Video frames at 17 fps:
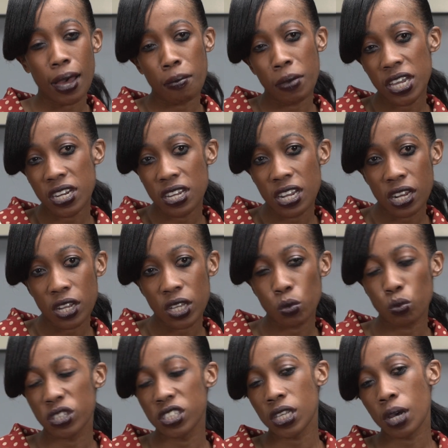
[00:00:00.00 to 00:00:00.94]
am I dealing
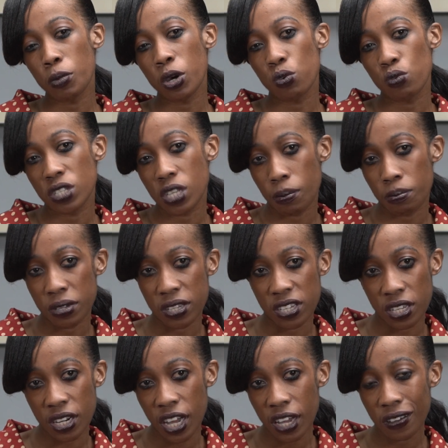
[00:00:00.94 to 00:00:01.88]
with someone who is a
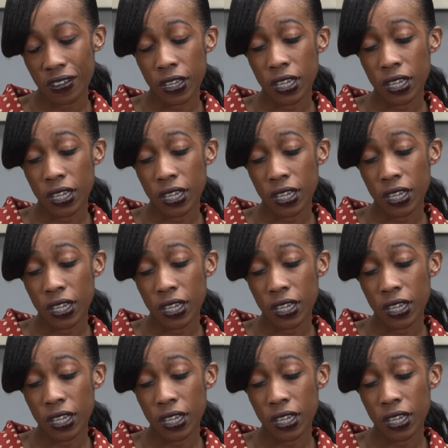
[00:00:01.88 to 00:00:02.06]
beginner,